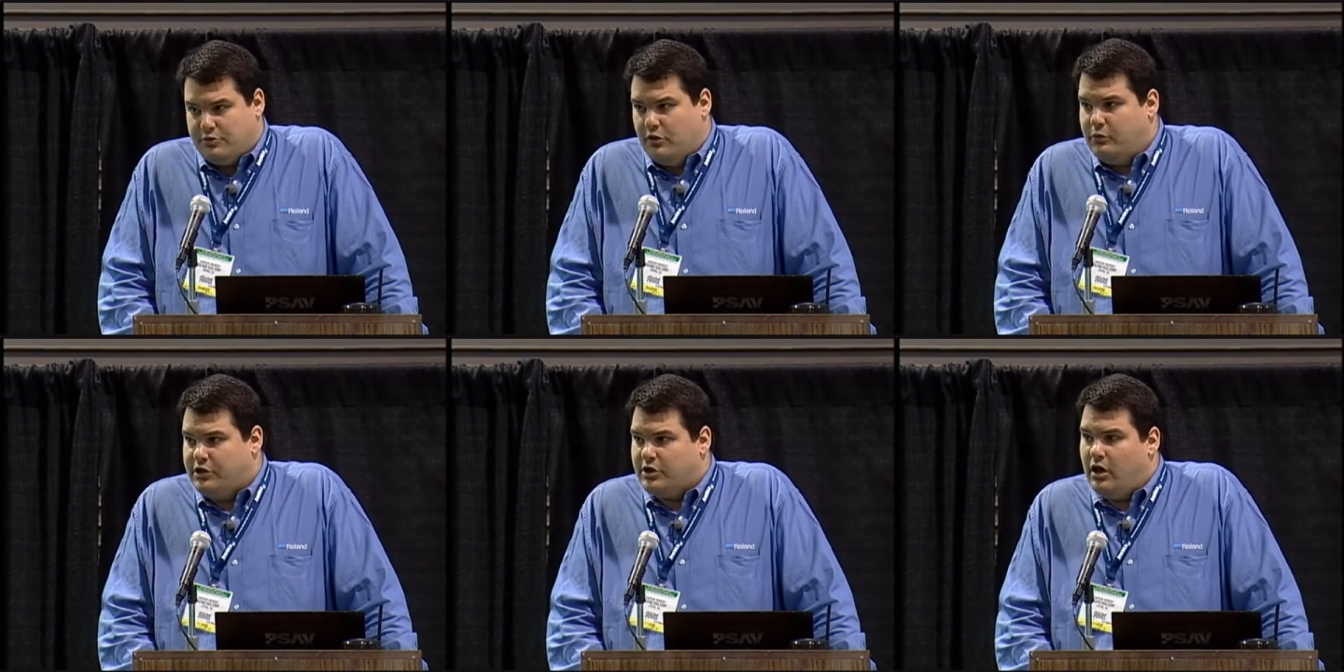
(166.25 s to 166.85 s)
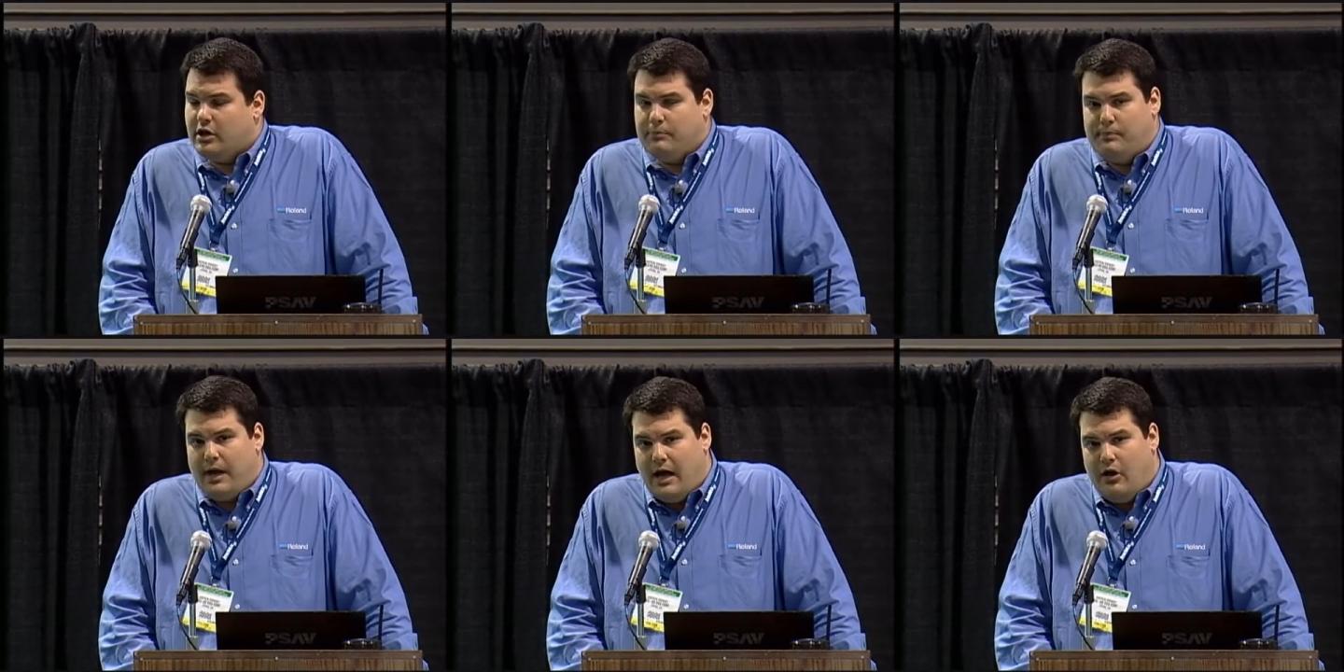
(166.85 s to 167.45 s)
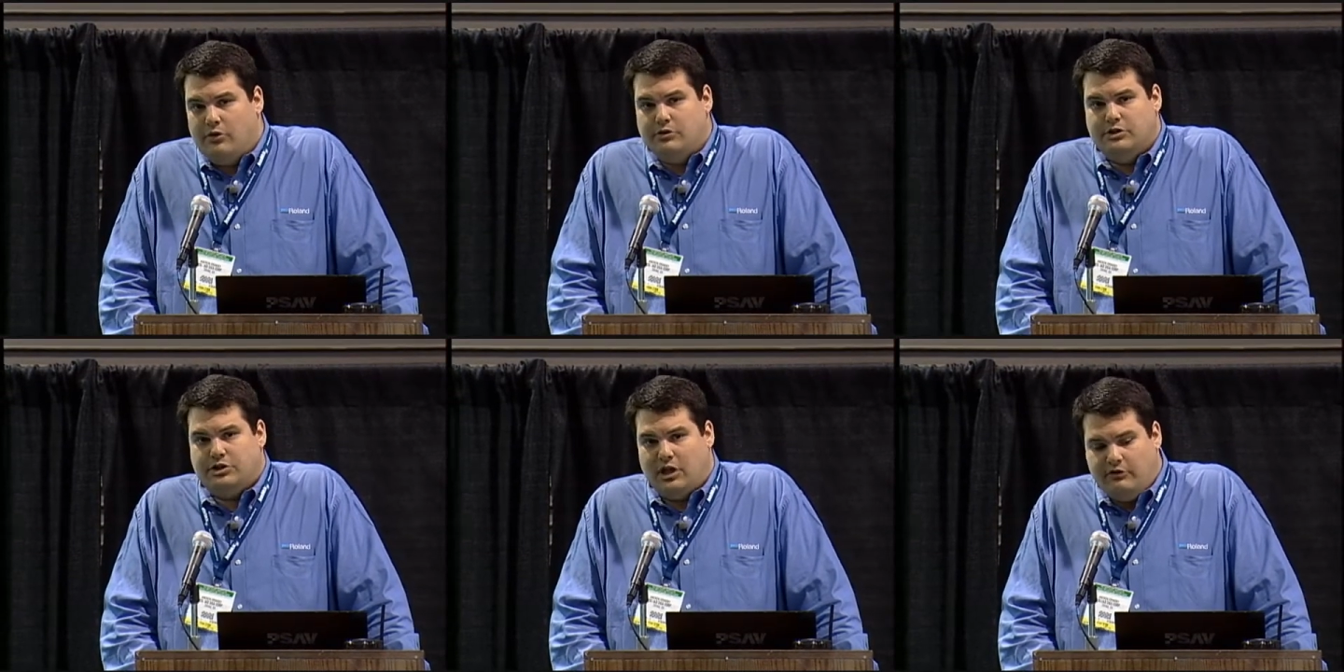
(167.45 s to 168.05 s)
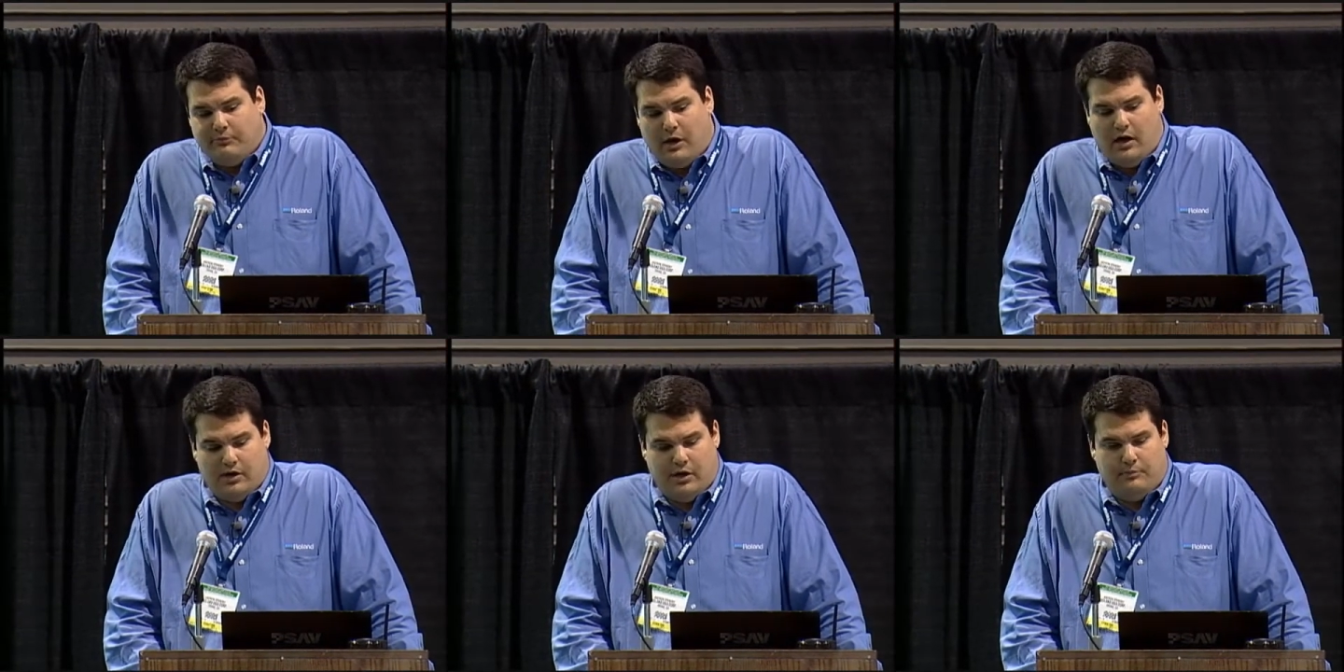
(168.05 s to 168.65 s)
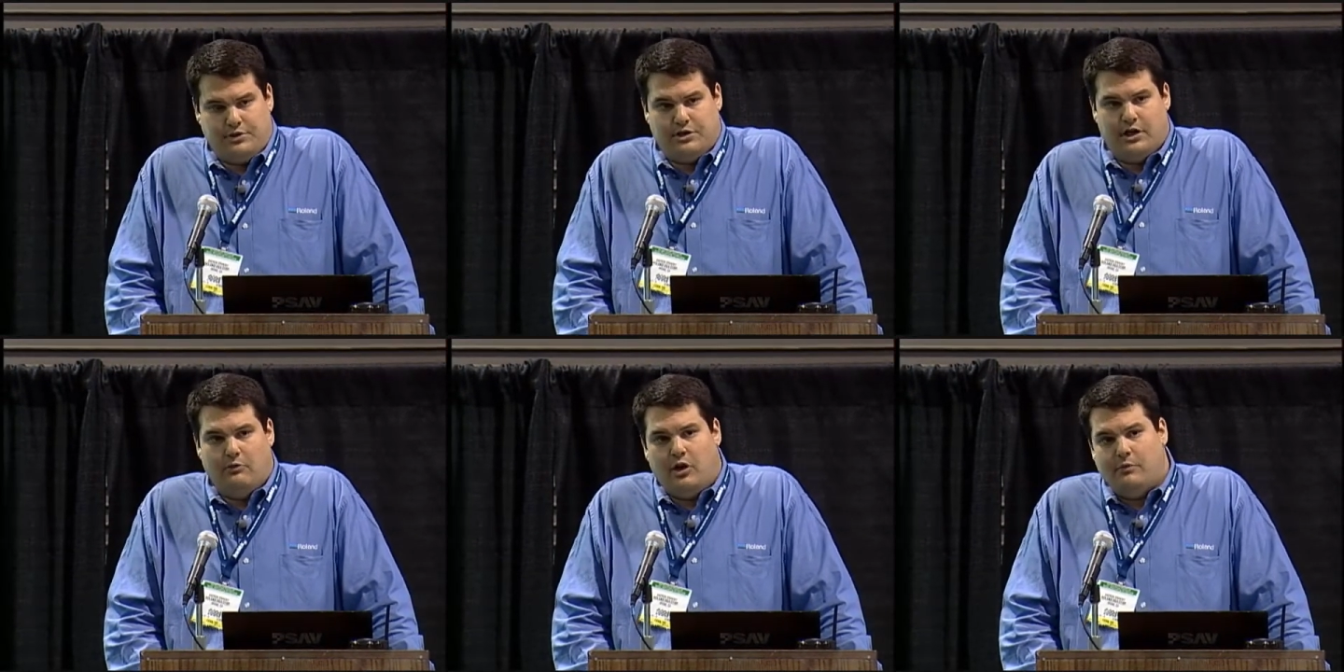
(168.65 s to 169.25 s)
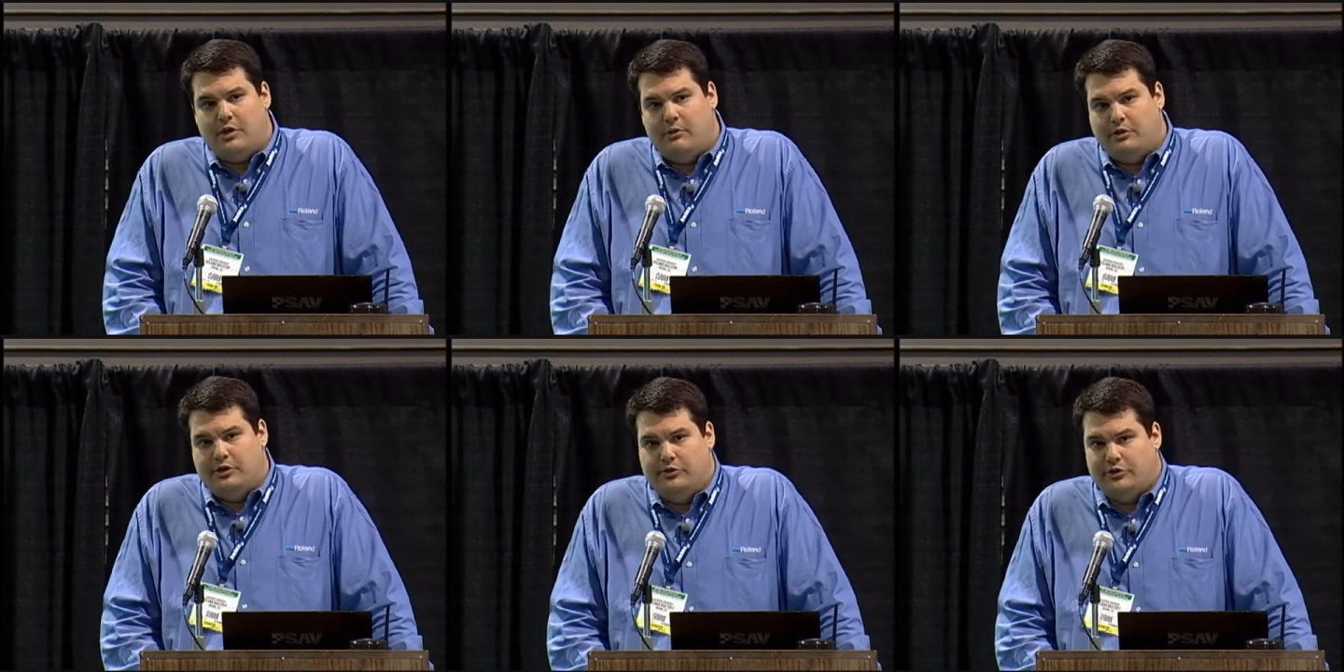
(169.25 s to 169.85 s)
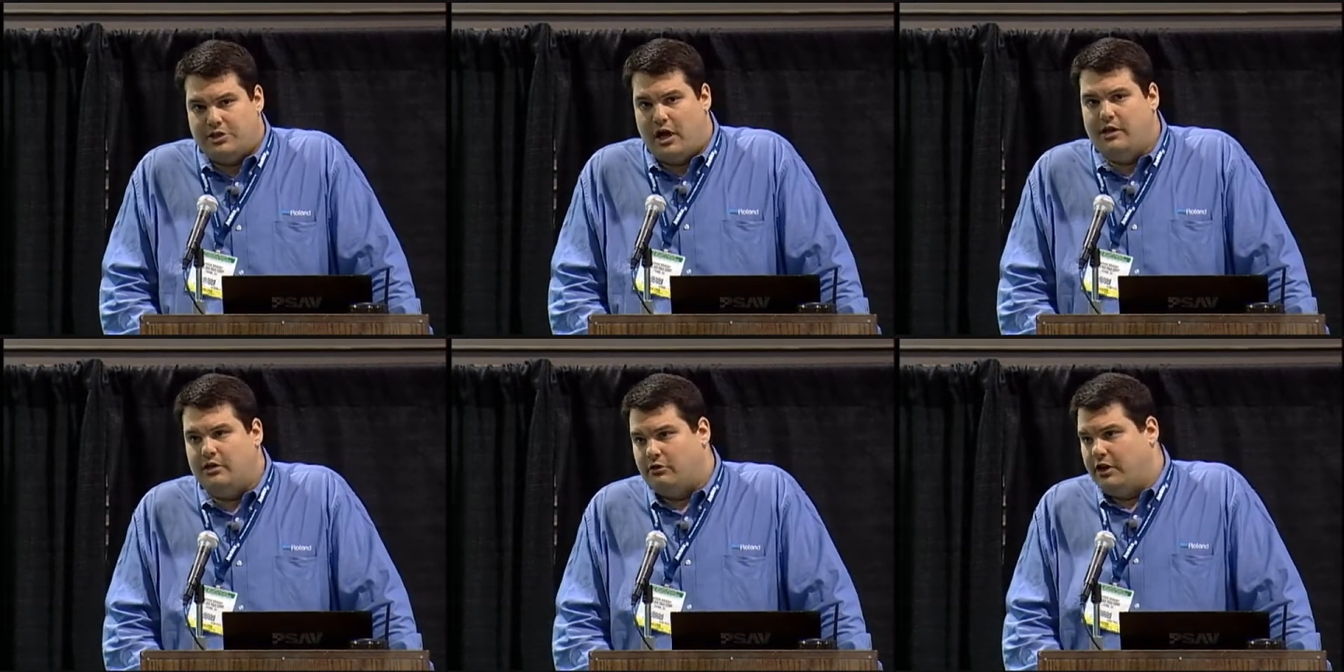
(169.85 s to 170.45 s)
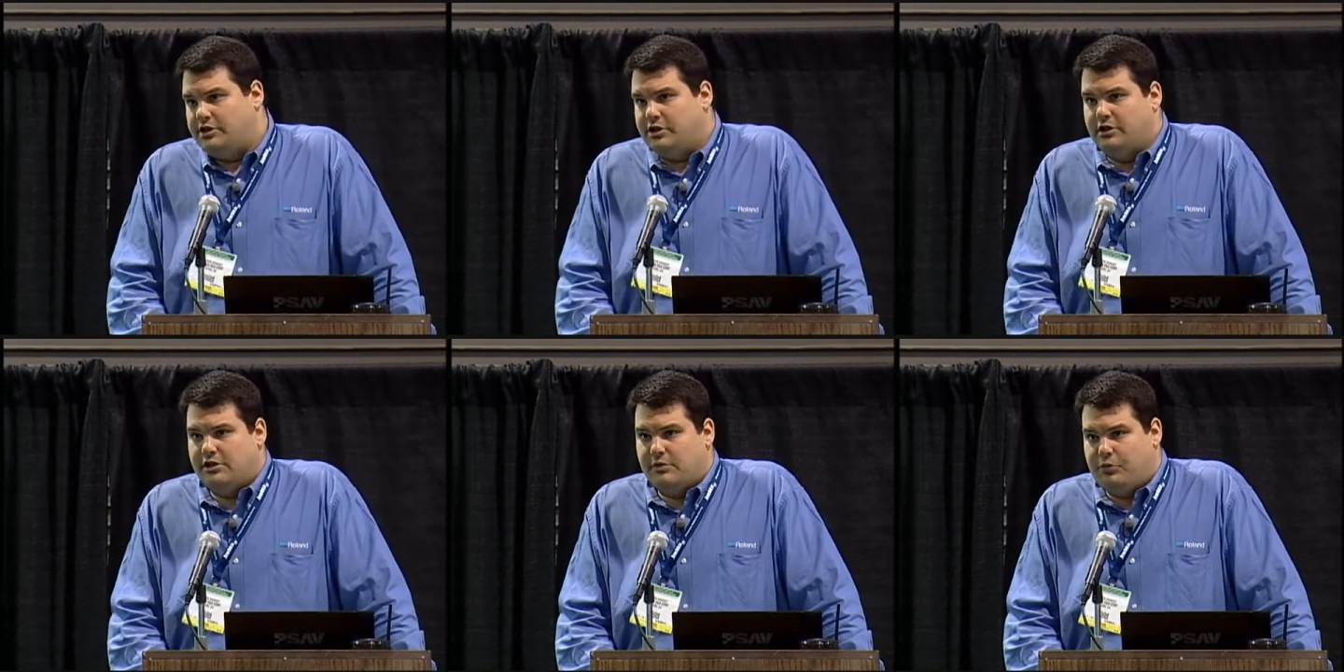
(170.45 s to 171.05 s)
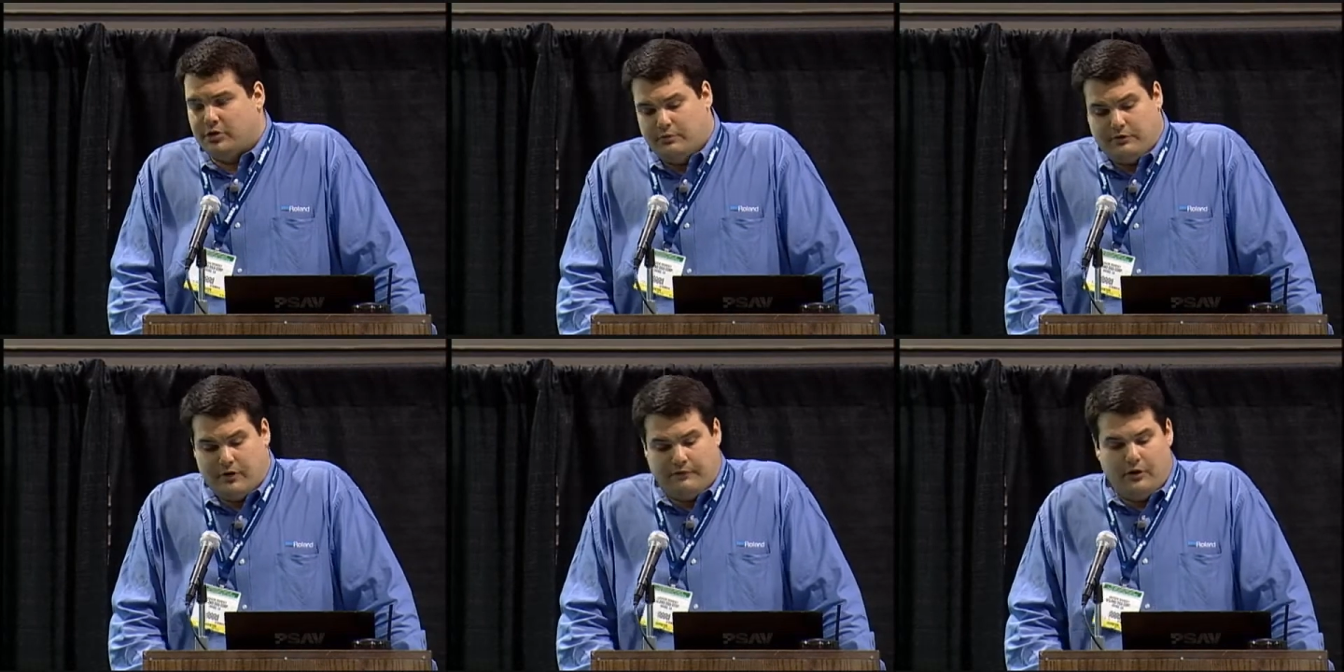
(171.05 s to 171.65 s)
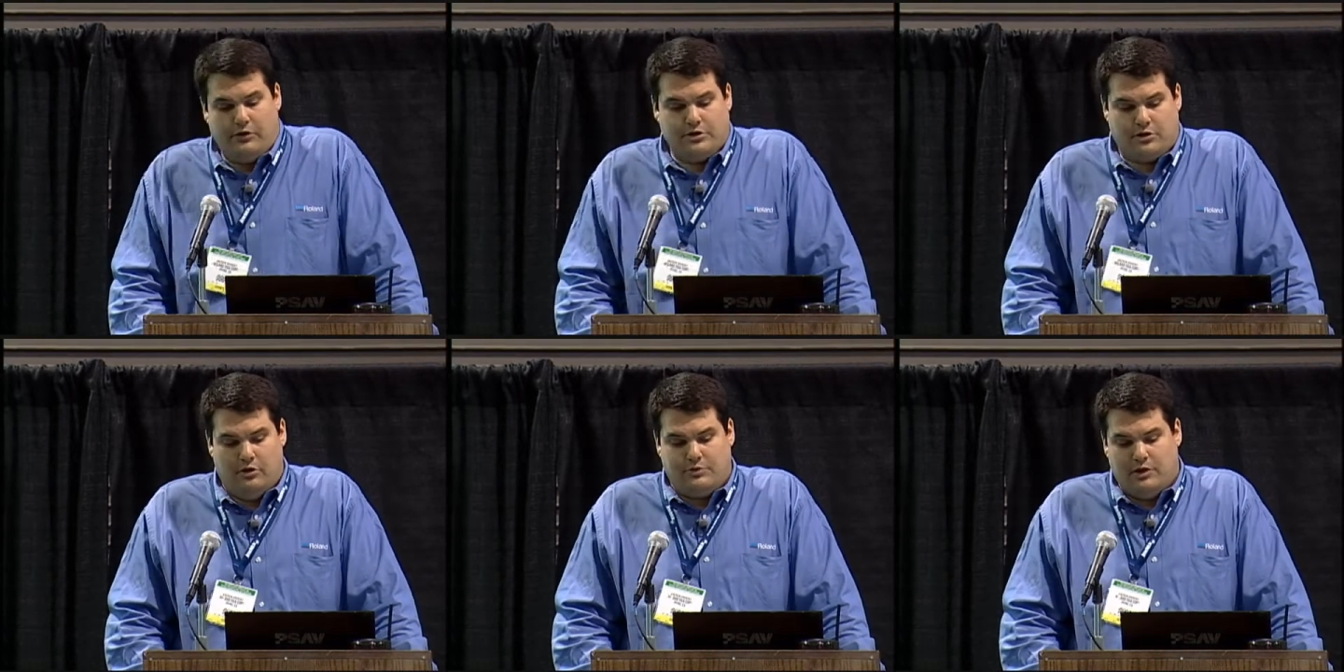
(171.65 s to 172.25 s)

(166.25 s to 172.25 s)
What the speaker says: when we talk about shelf mock-ups, they want to be able to do design iterations and put them in front of focus groups.